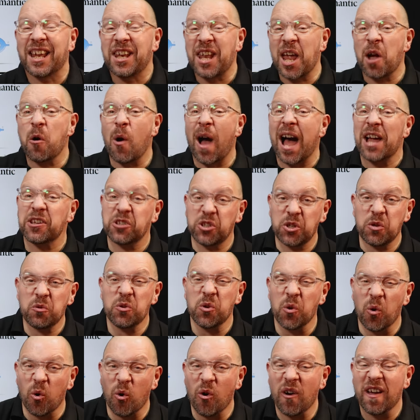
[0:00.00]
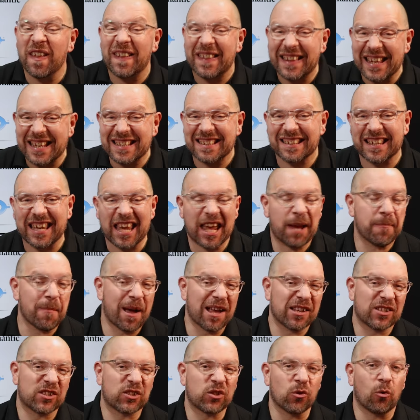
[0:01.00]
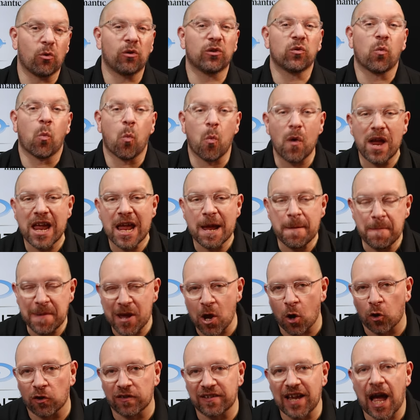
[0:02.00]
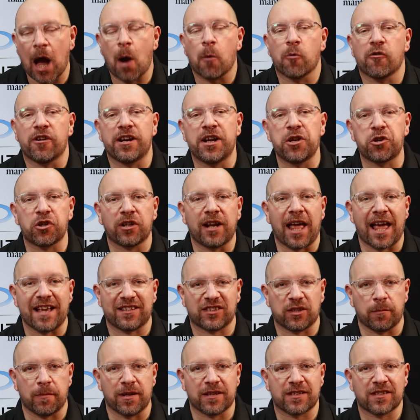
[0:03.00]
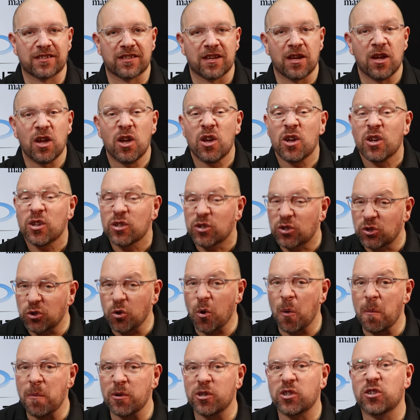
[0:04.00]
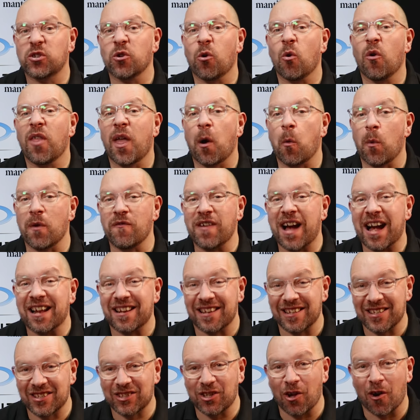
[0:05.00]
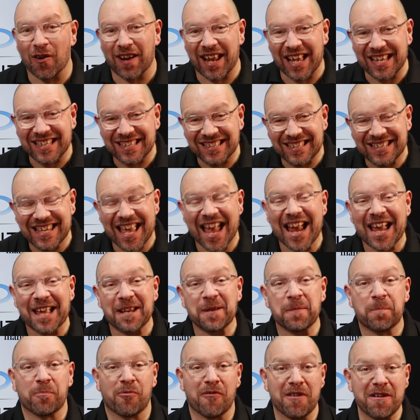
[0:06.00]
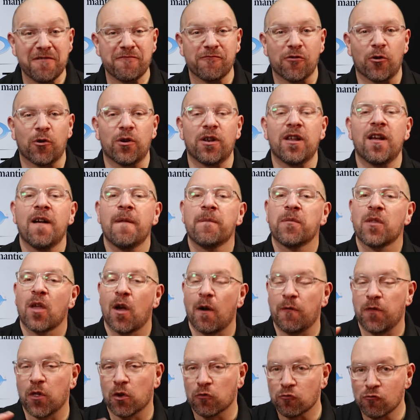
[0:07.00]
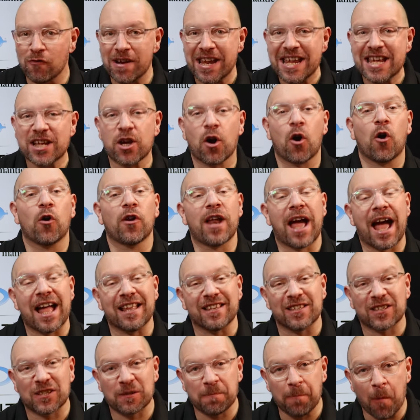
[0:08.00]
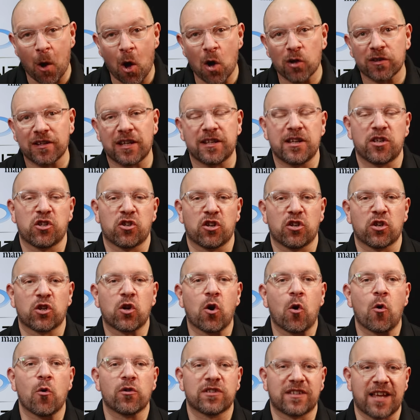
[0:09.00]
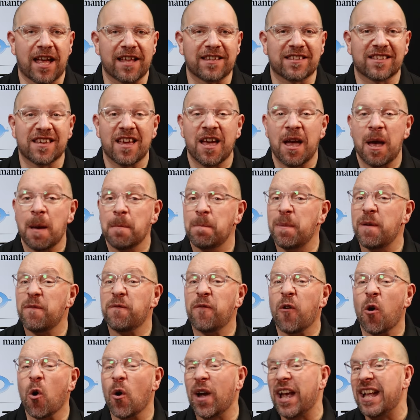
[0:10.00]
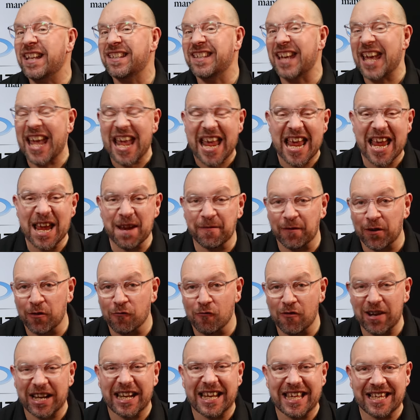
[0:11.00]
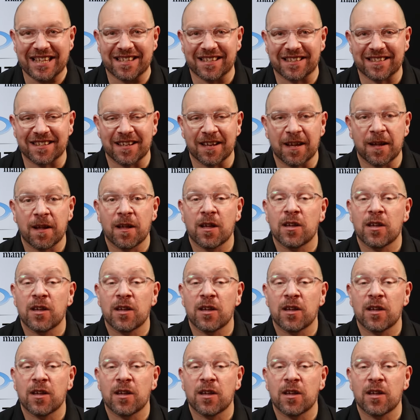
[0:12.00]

Now as you know, this game has sold way beyond our initial estimates, so much so that we've had to start a second print run of the Recon and Spartan Edition core sets before it's even released.